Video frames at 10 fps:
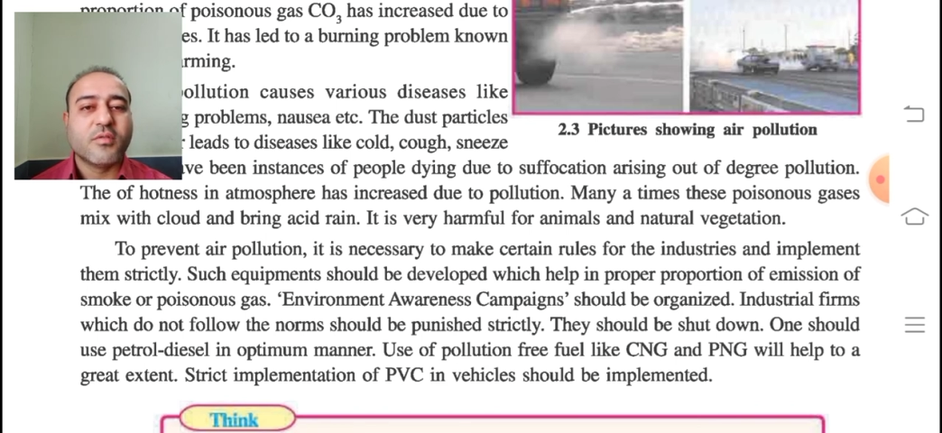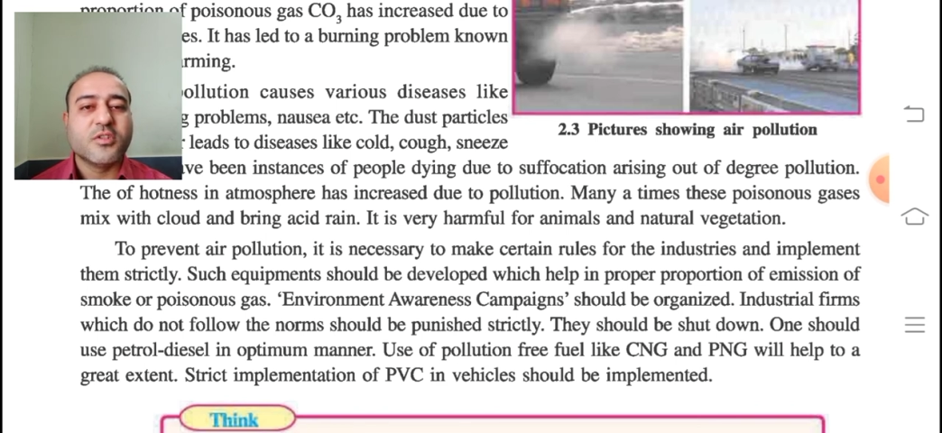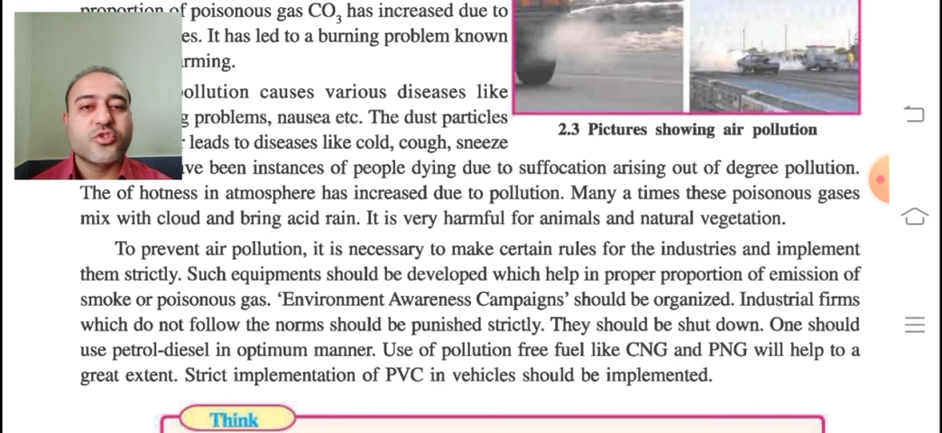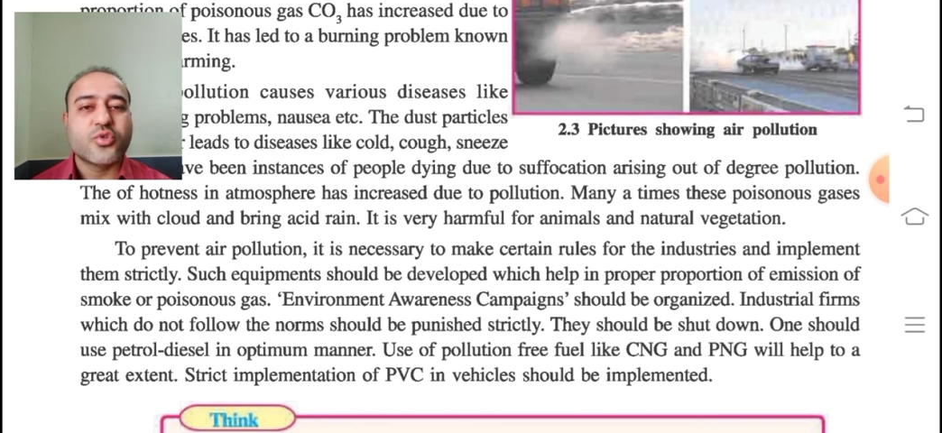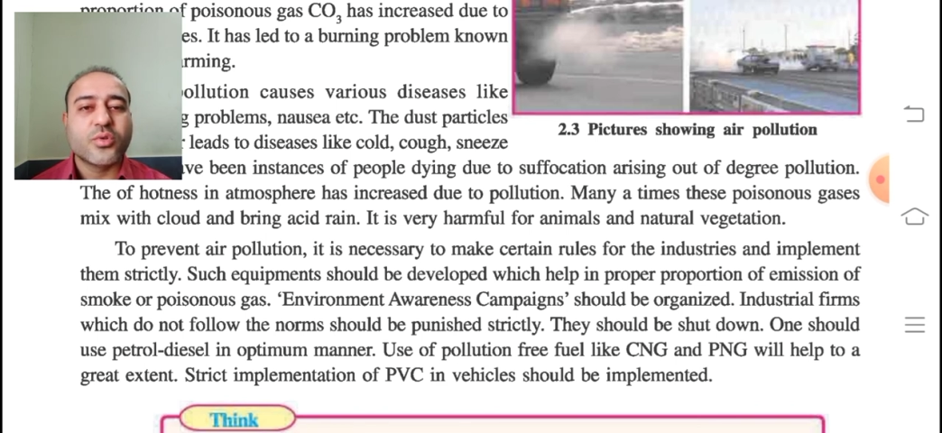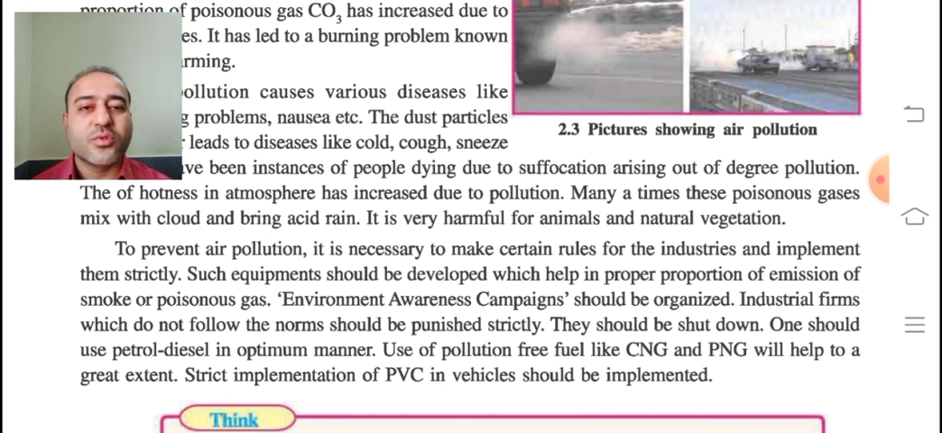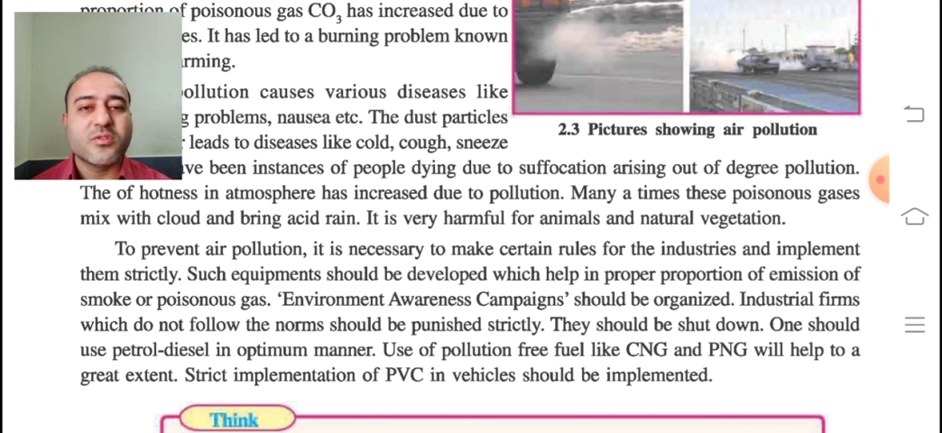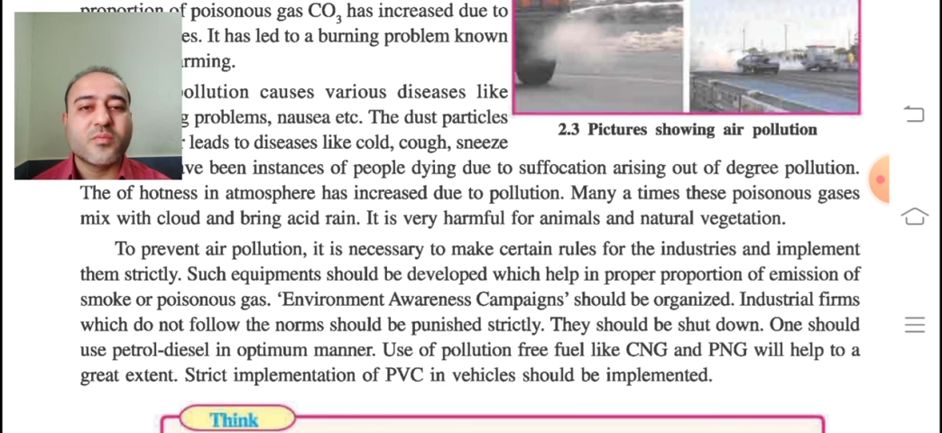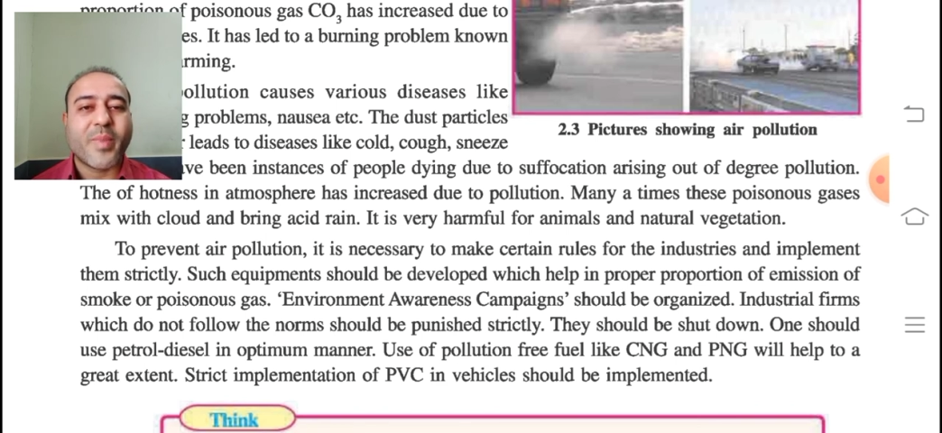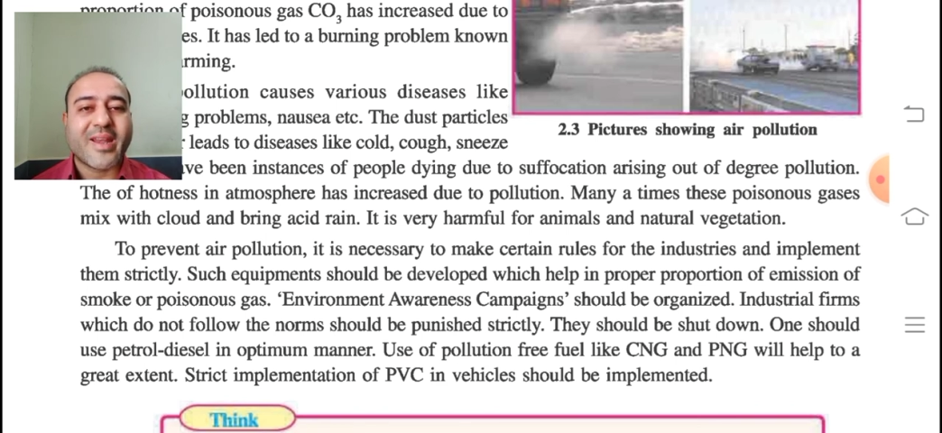one should
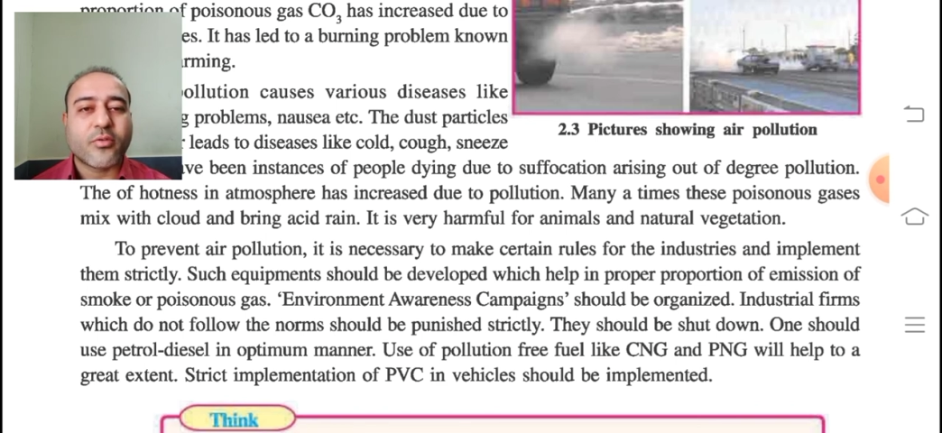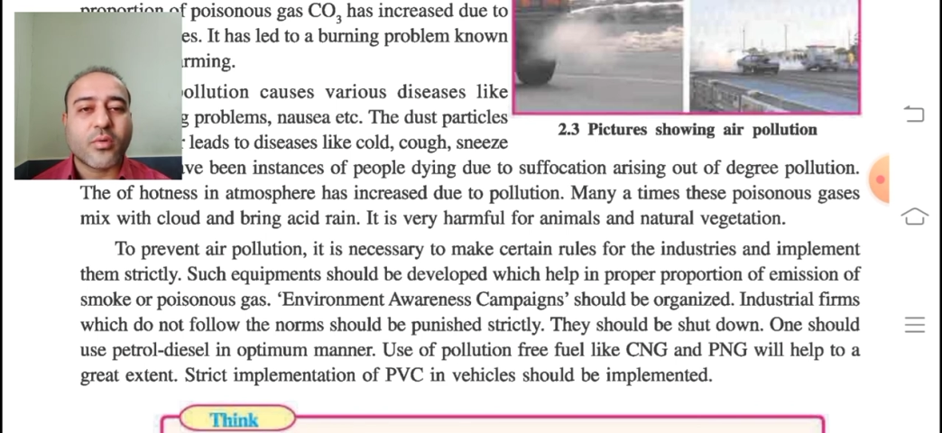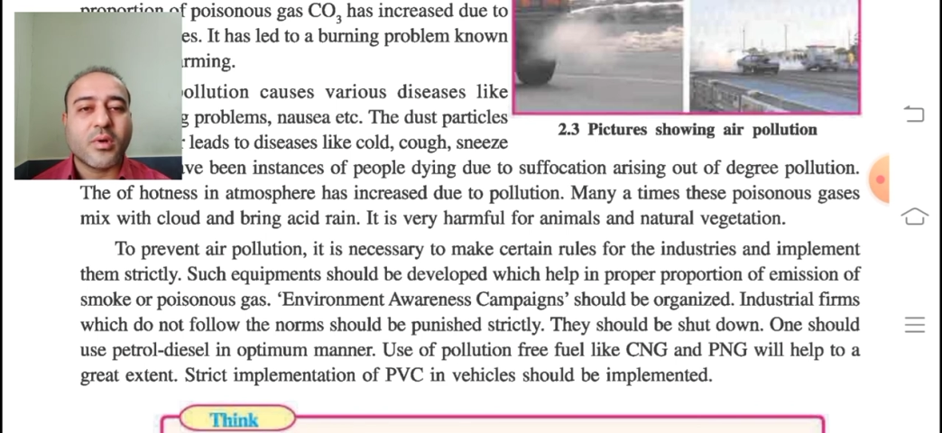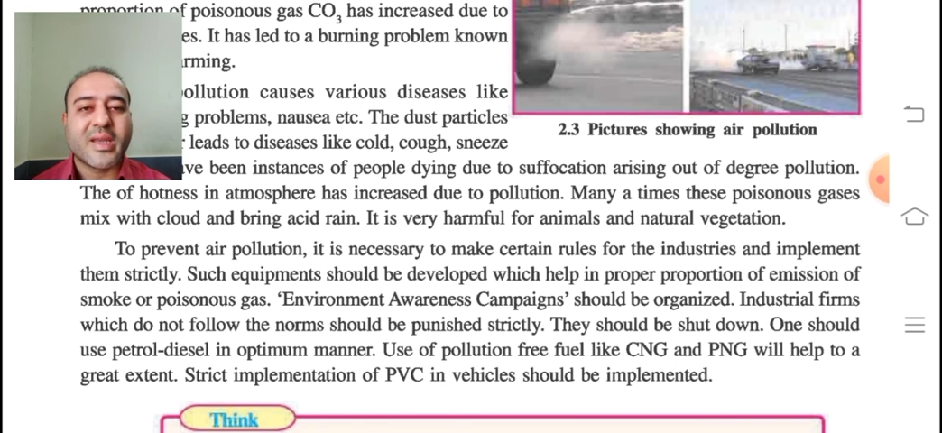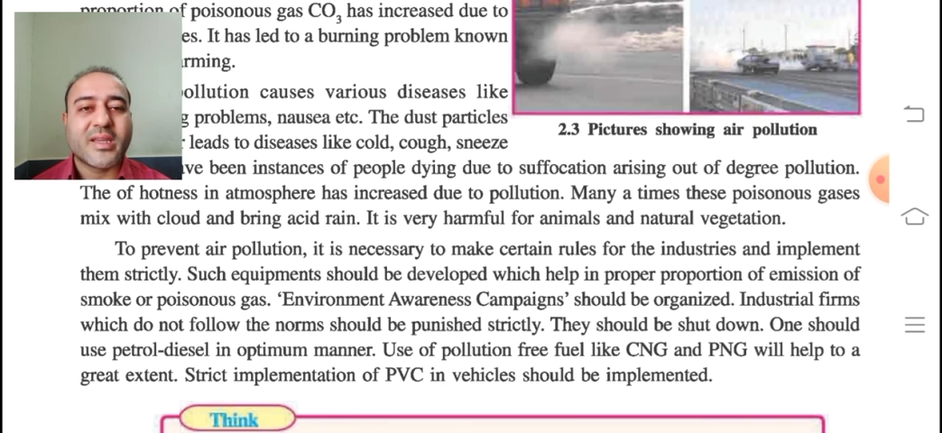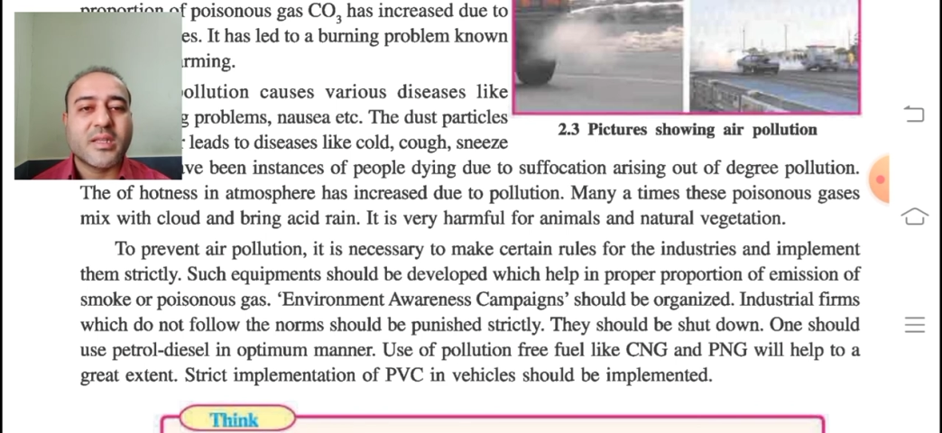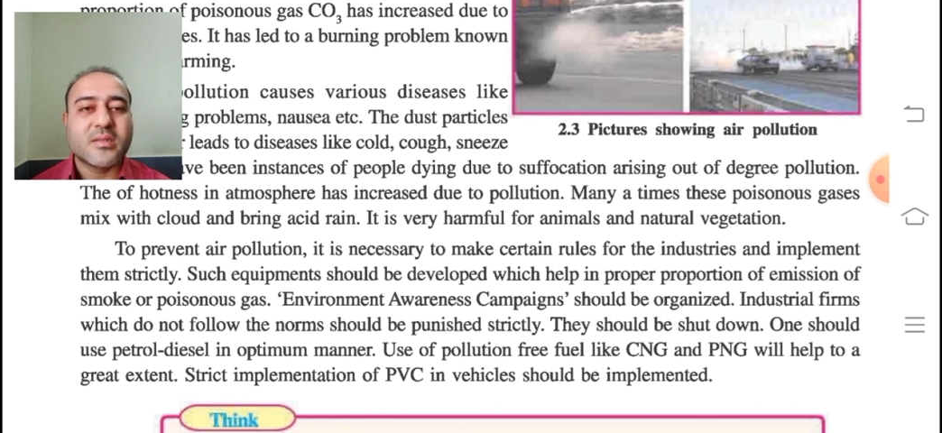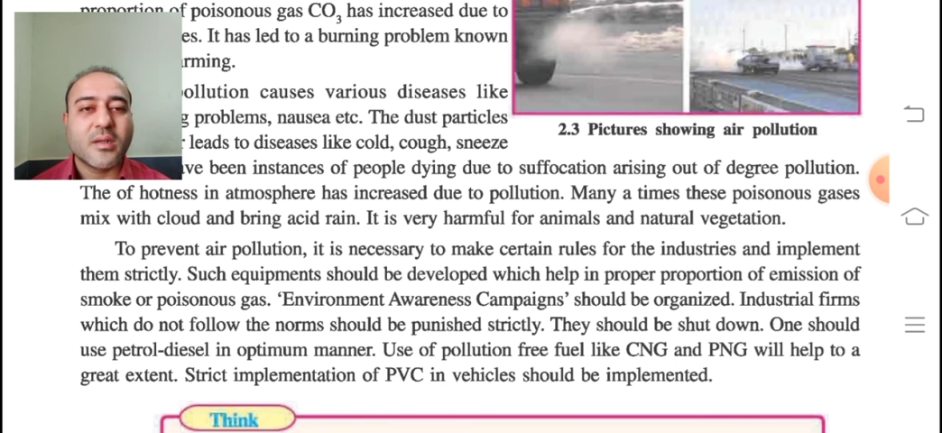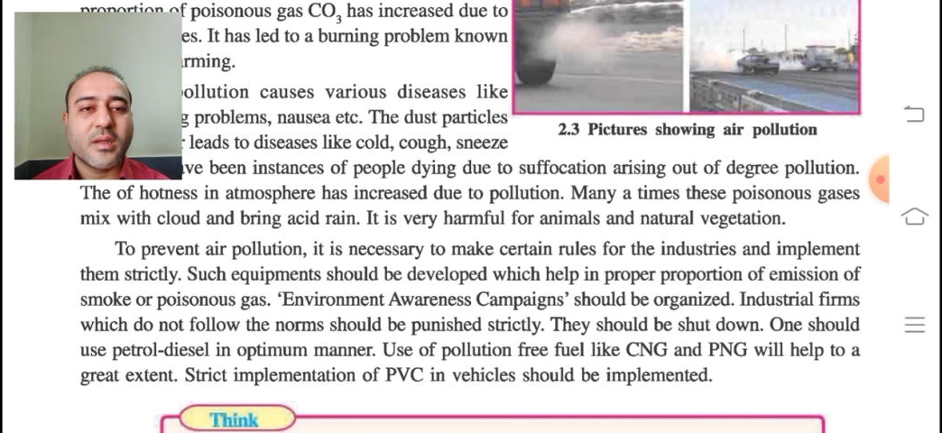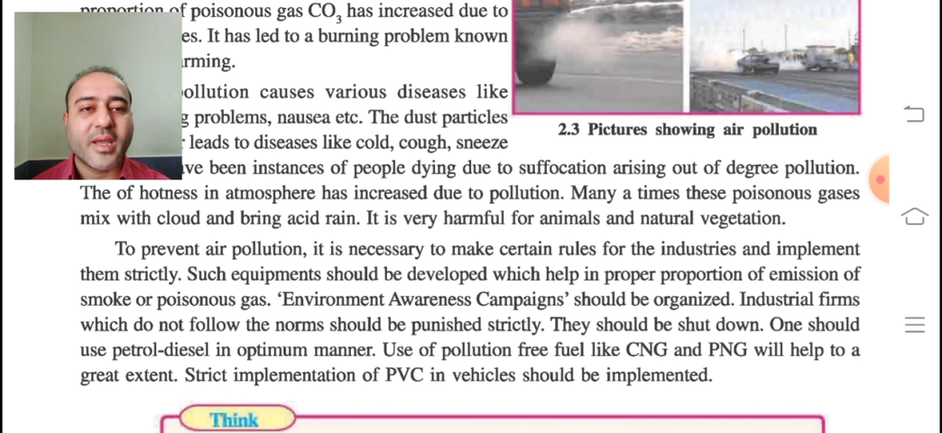use petrol and
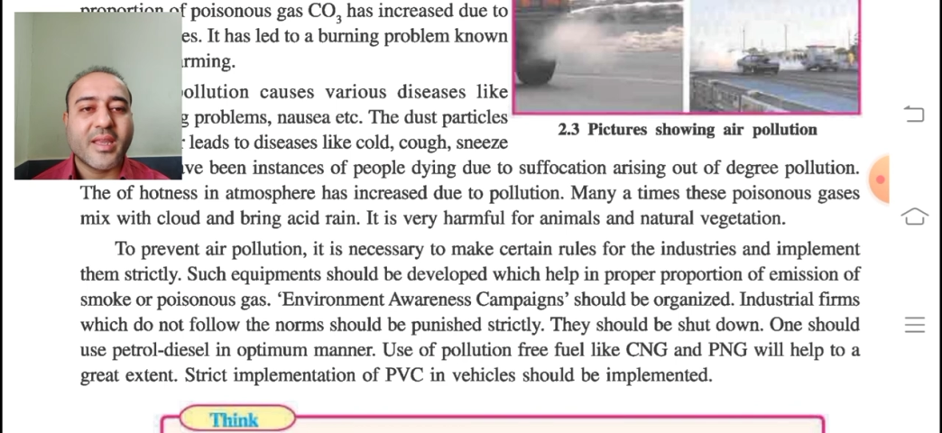diesel